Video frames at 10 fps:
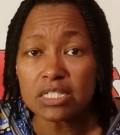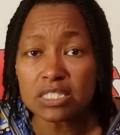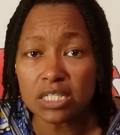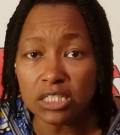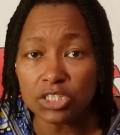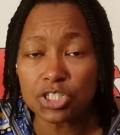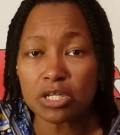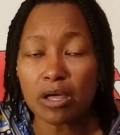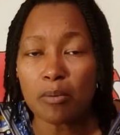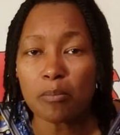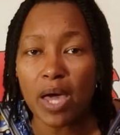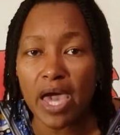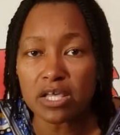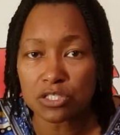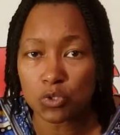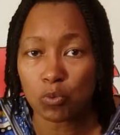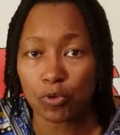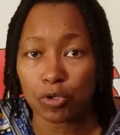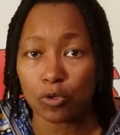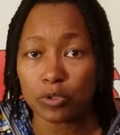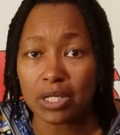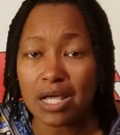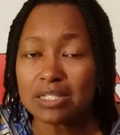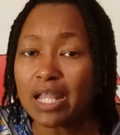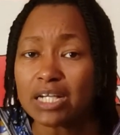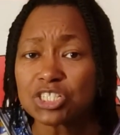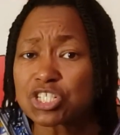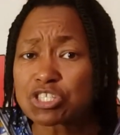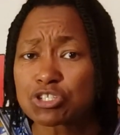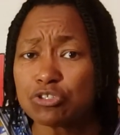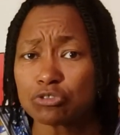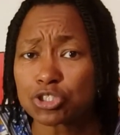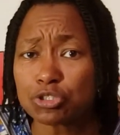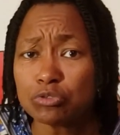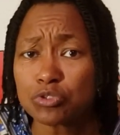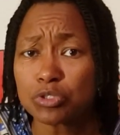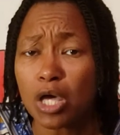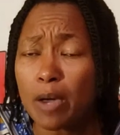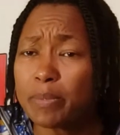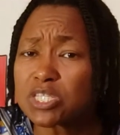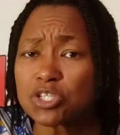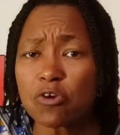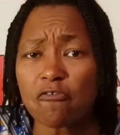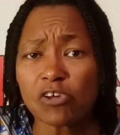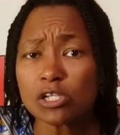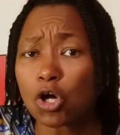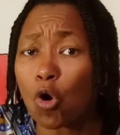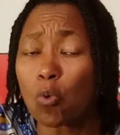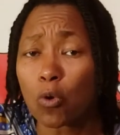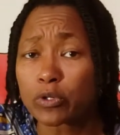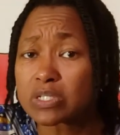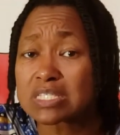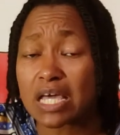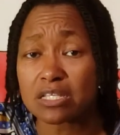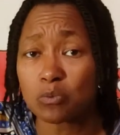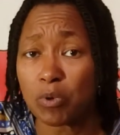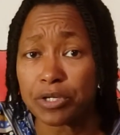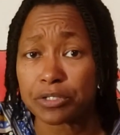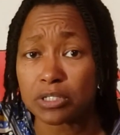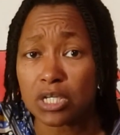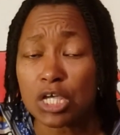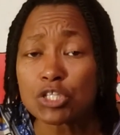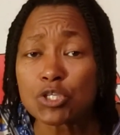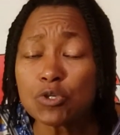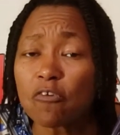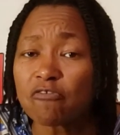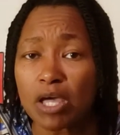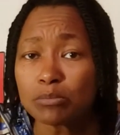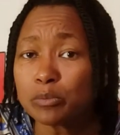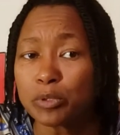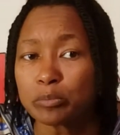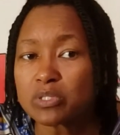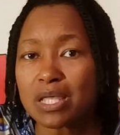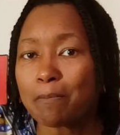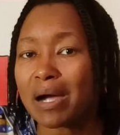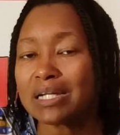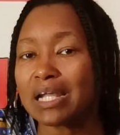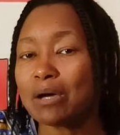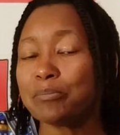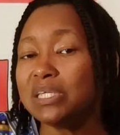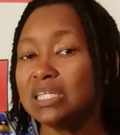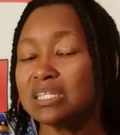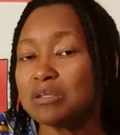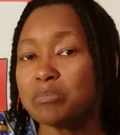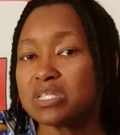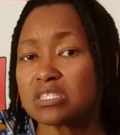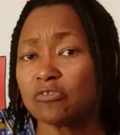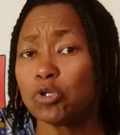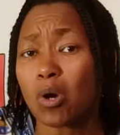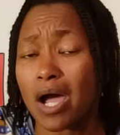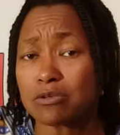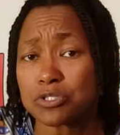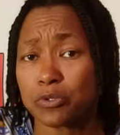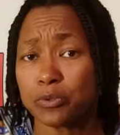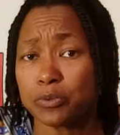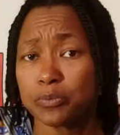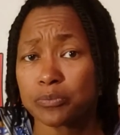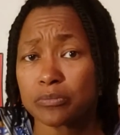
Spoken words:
Teach, pass the word on, not just to your children, but to your fellow co-workers as well, to your family members that might not be in the midst of your household.